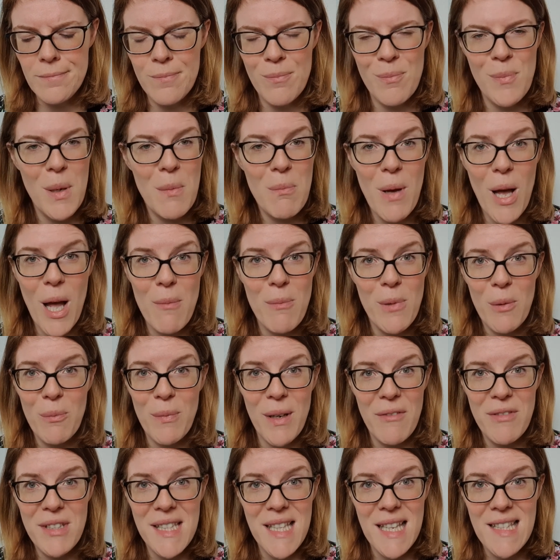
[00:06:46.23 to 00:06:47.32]
But my mum
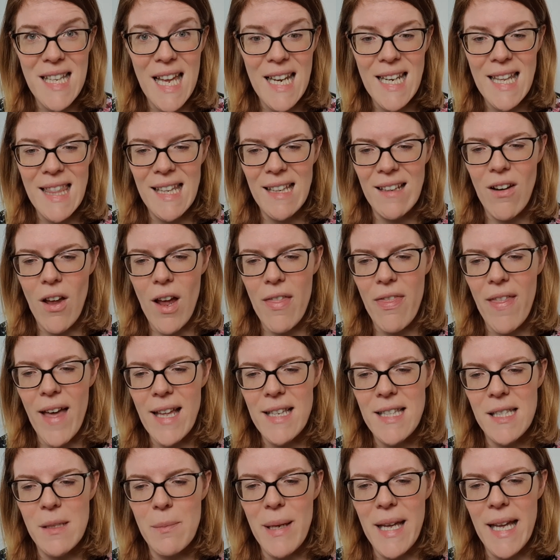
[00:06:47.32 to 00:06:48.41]
never says anything like
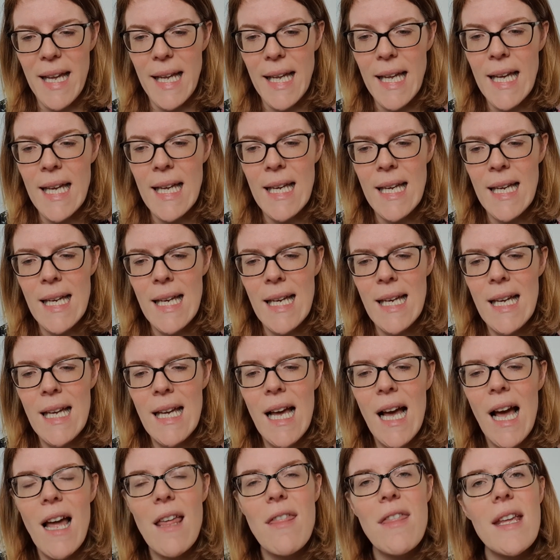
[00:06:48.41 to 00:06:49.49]
that to me.
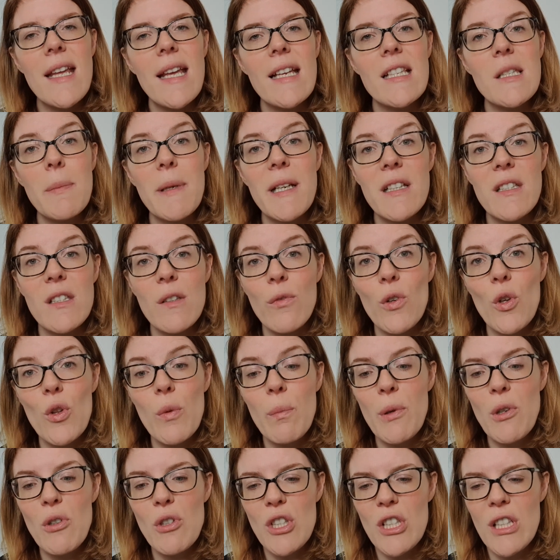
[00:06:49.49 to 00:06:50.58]
I think it's because of all the
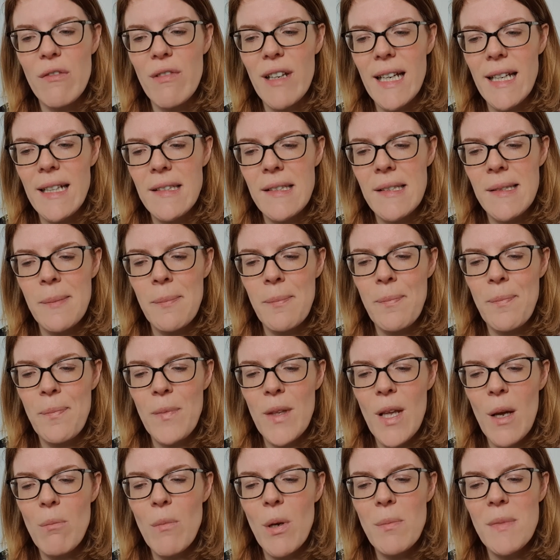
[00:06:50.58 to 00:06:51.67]
books she reads.
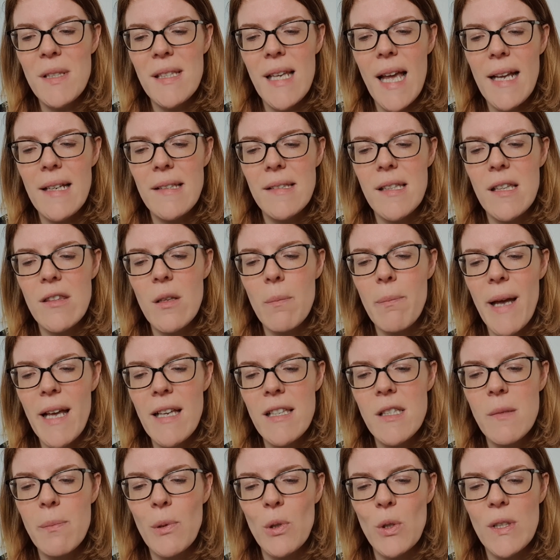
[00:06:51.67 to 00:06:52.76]
Mum says that the
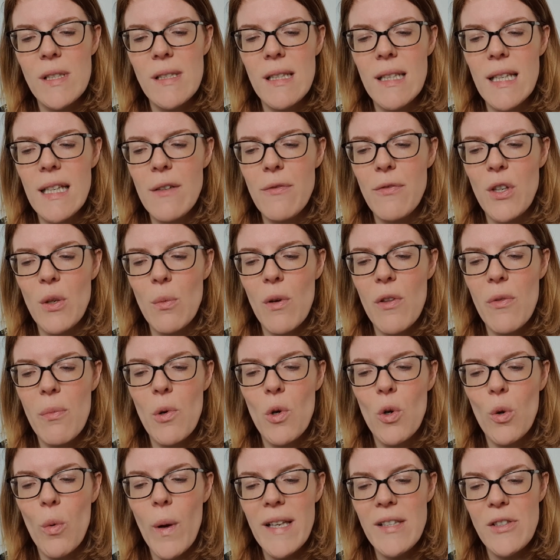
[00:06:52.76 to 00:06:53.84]
best books leave you with
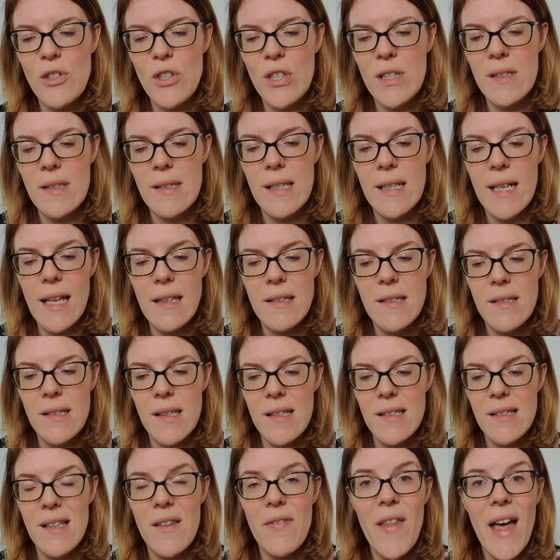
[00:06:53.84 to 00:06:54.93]
more questions than
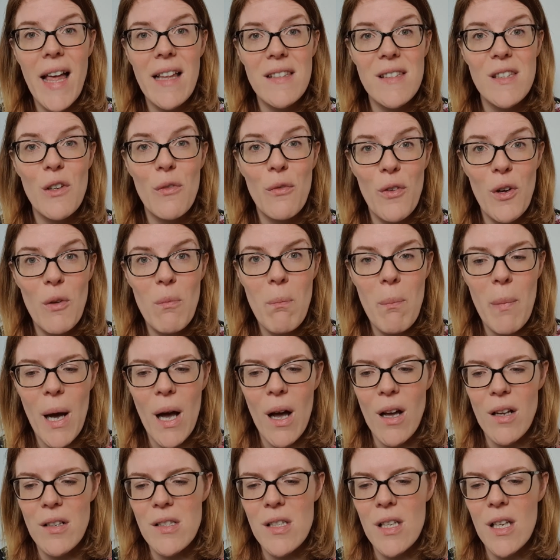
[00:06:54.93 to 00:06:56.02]
answers, and that's the fun
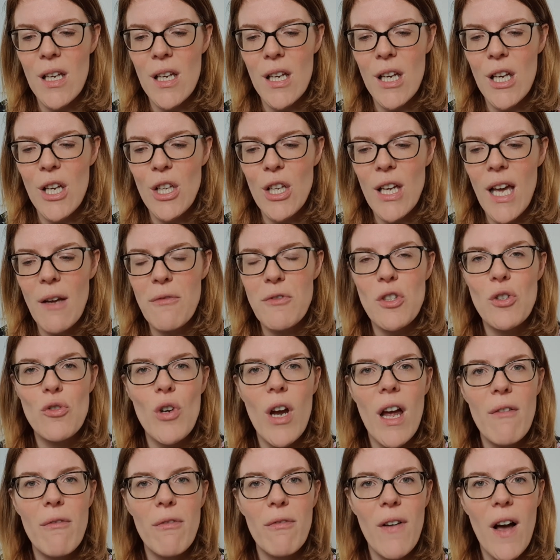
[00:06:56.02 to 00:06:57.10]
part. You have to
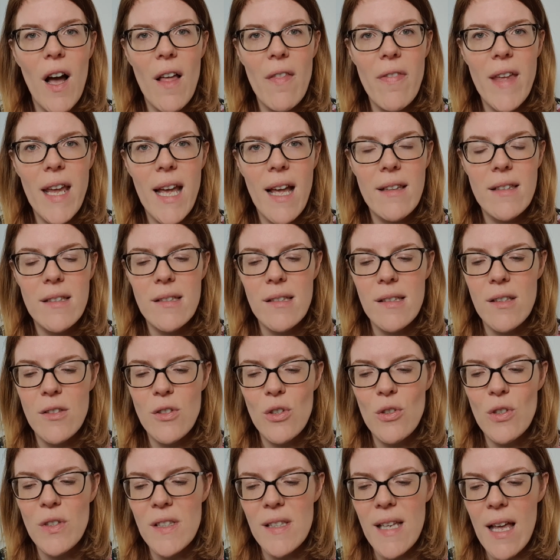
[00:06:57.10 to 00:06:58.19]
try and find the answers
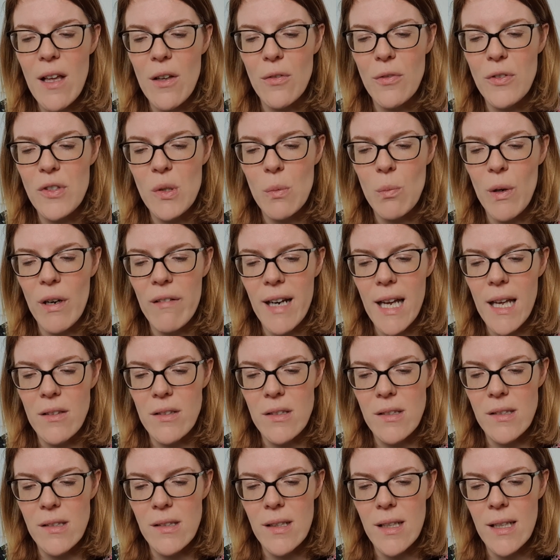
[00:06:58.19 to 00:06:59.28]
yourself somewhere
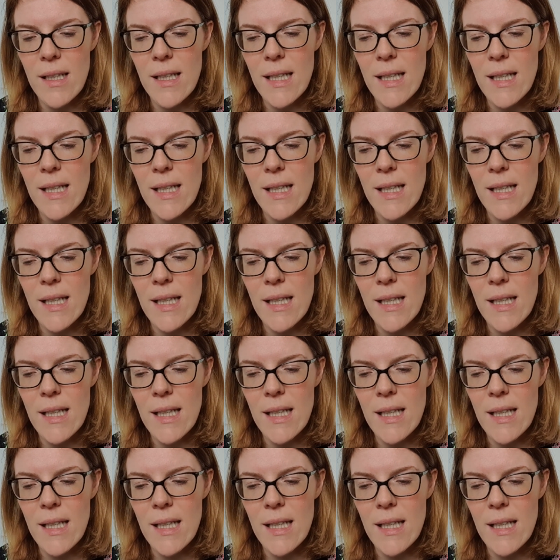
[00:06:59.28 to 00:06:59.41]
else.